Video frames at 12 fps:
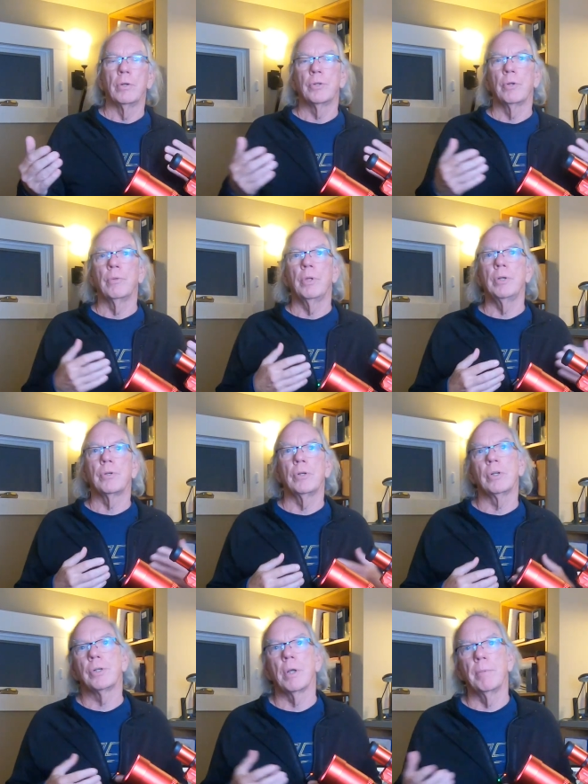So these are
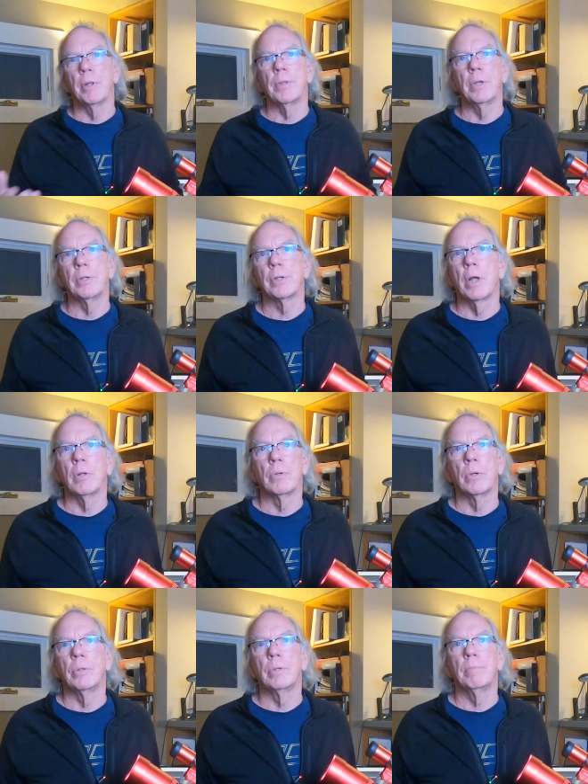just some of the things I'll
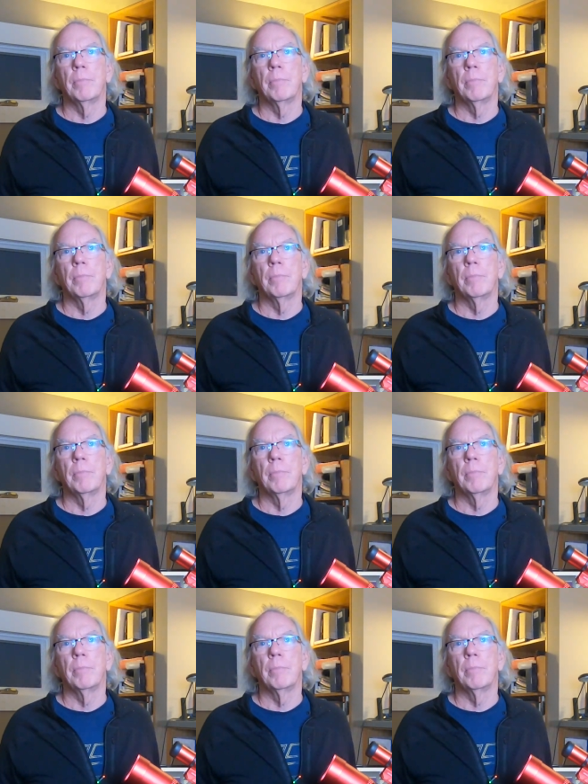learn,